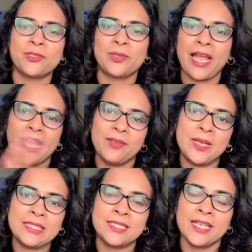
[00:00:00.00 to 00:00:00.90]
to
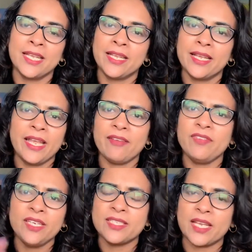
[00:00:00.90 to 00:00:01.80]
language
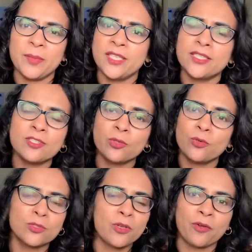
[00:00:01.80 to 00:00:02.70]
every time, and this
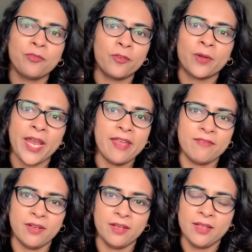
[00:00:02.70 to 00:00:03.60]
goes on
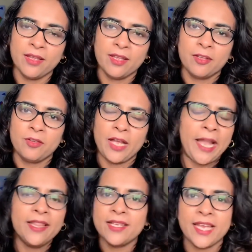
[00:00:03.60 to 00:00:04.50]
forever.
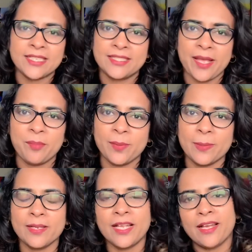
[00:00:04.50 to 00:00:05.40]
Another
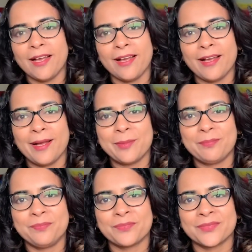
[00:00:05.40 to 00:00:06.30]
example,
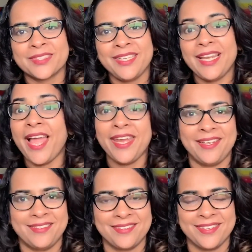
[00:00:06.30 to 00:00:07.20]
lion.
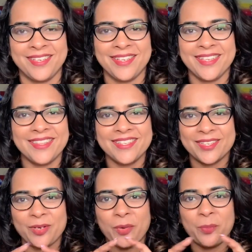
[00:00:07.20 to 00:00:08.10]

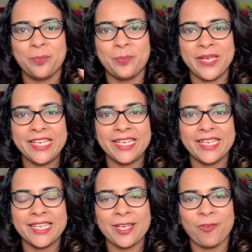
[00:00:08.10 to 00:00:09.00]
the
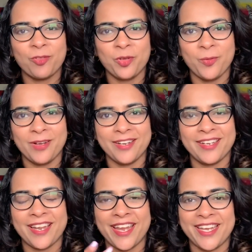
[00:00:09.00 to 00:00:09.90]
meaning of the word
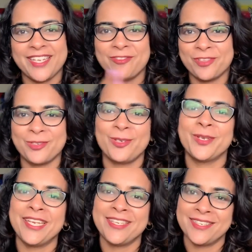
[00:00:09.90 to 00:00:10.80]
line. If you look
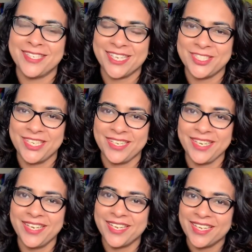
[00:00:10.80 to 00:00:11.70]
in a
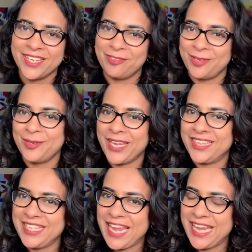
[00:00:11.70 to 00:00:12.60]
dictionary, if you look at
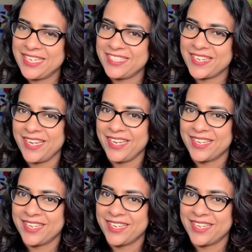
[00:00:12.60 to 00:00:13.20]
the entry,